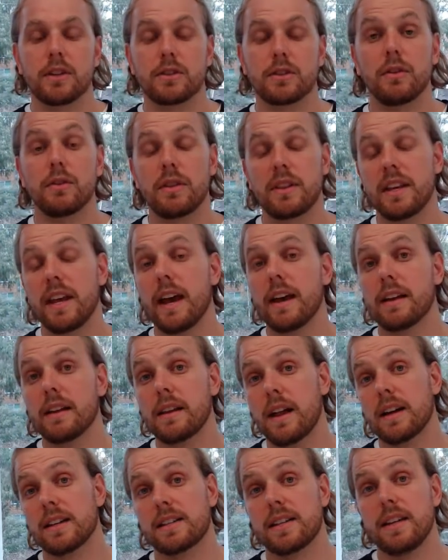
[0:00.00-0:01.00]
So the
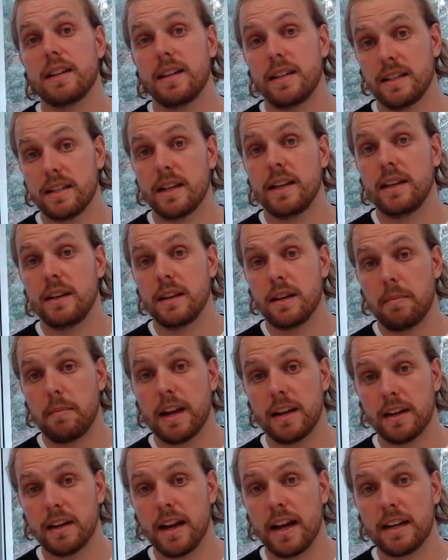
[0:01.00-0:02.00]
ALRC is an
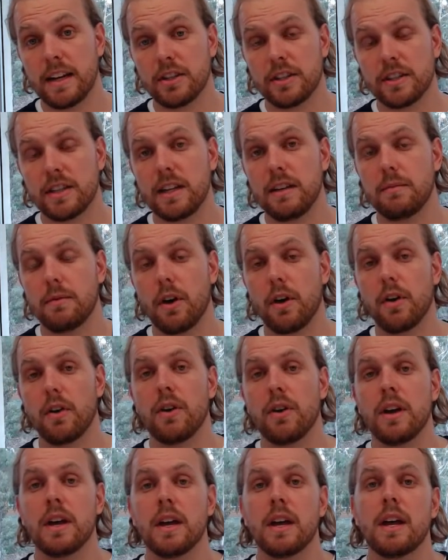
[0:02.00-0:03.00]
independent agency,
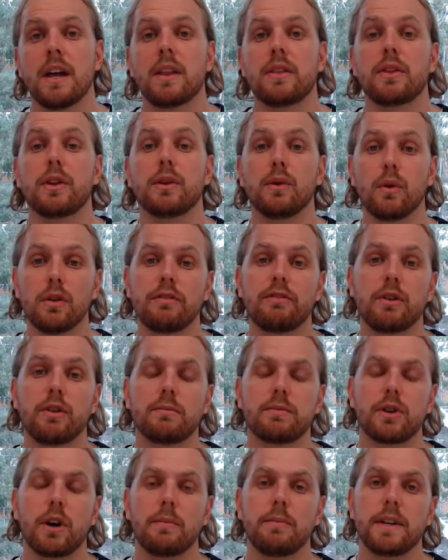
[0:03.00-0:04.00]
though the law
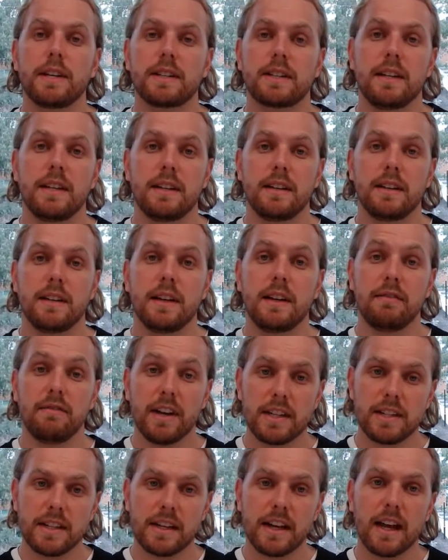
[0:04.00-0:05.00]
reform topics it
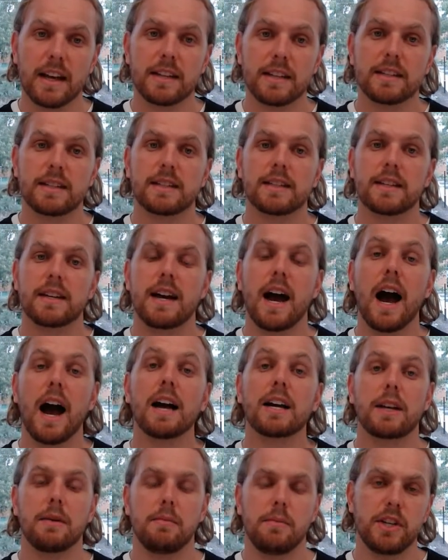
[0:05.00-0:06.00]
investigates
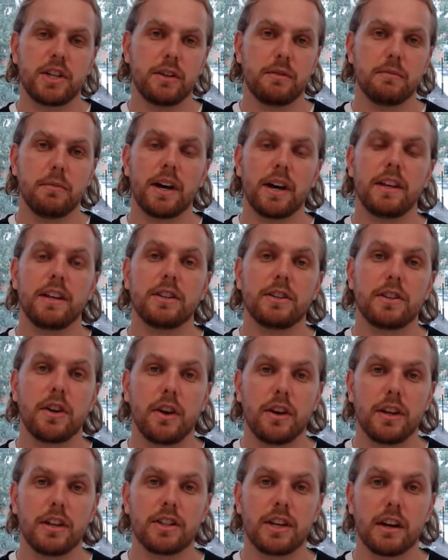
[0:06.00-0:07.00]
are commissioned by the
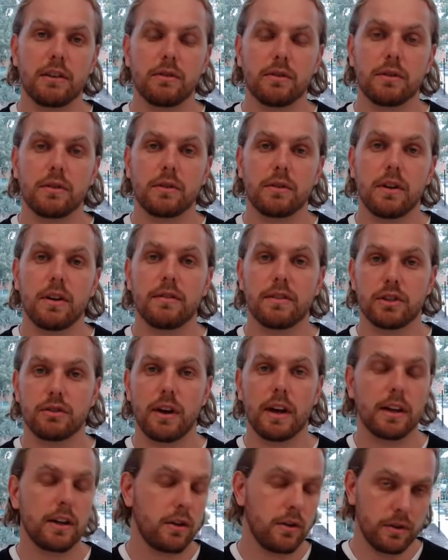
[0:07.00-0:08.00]
Attorney General of
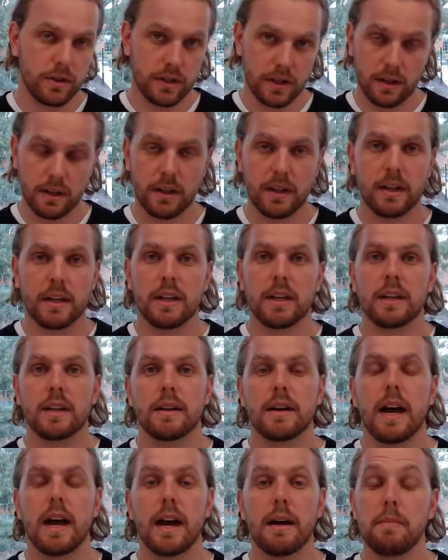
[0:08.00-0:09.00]
Australia, who's a
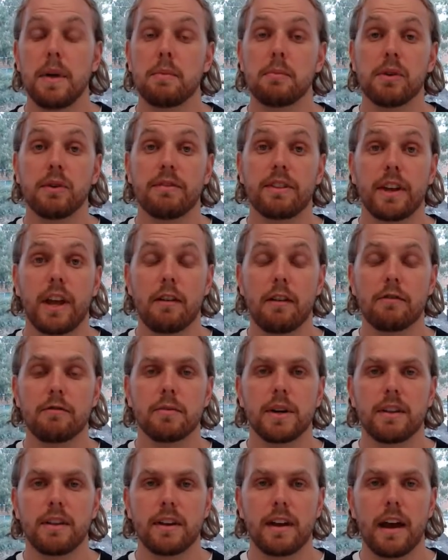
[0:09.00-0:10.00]
member of the
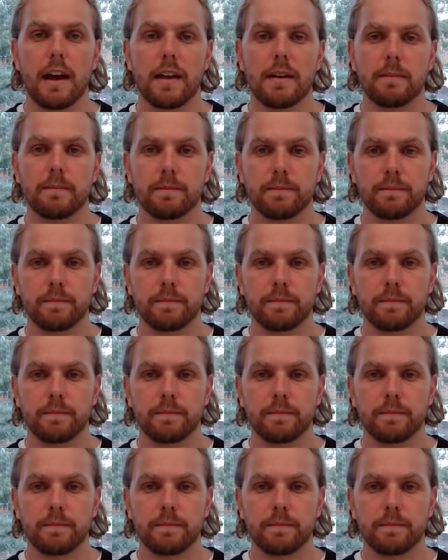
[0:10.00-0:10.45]
government of the day.